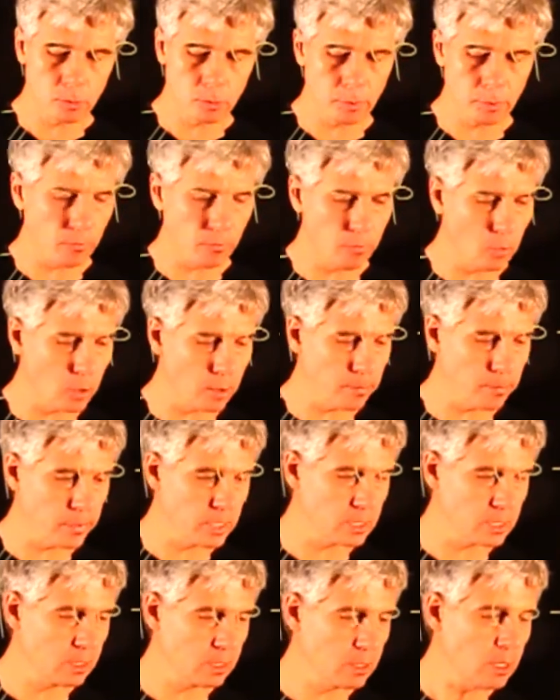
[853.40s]
perform
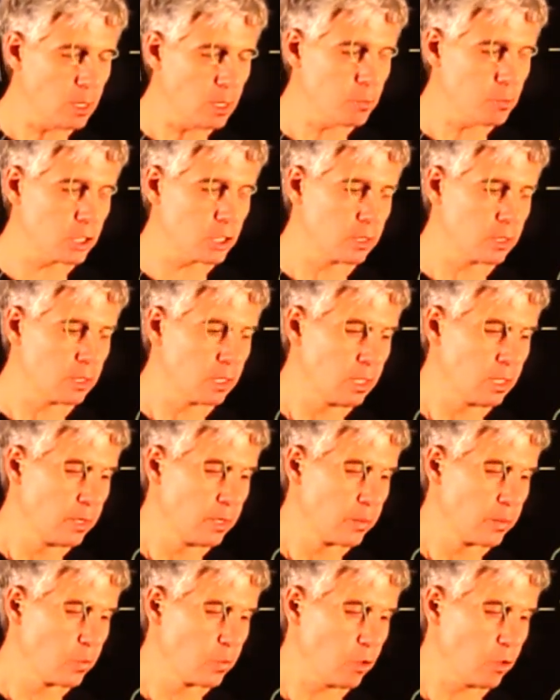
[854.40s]
this encryption,
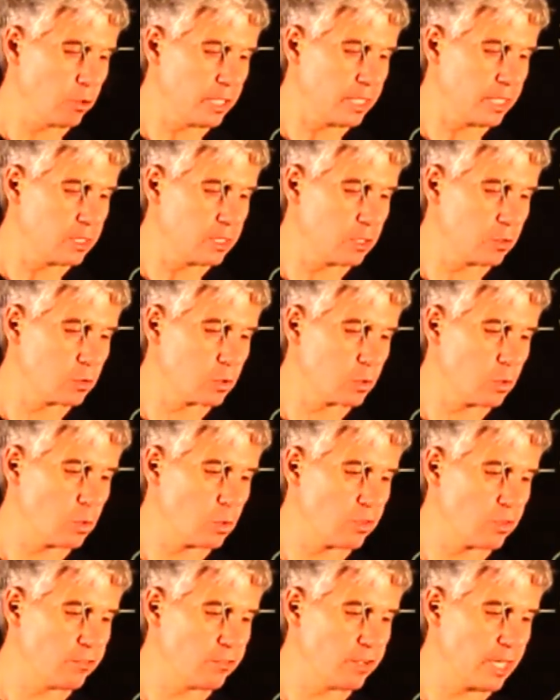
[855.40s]
we only need to know
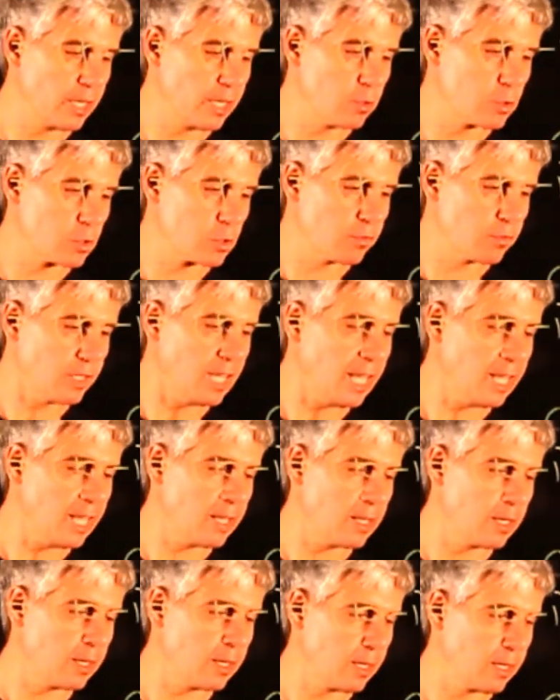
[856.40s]
the values of
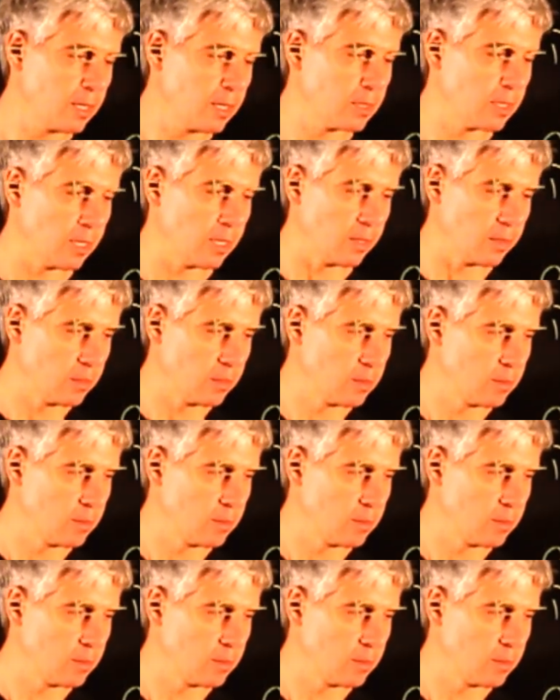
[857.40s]
k and n.